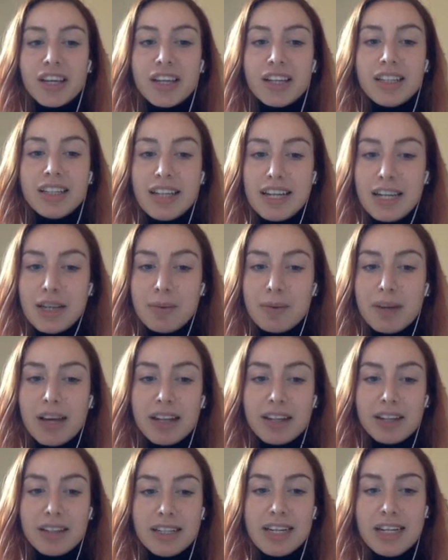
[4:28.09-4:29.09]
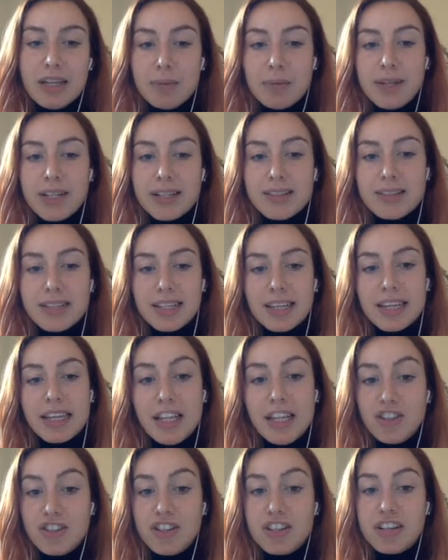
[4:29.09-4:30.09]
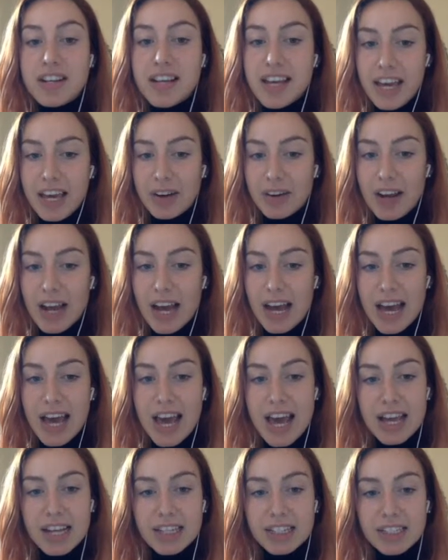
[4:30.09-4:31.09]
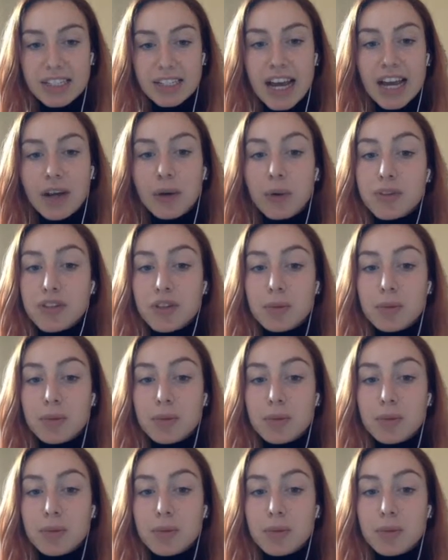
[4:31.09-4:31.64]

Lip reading: kind of delimits the kitchen area. And I also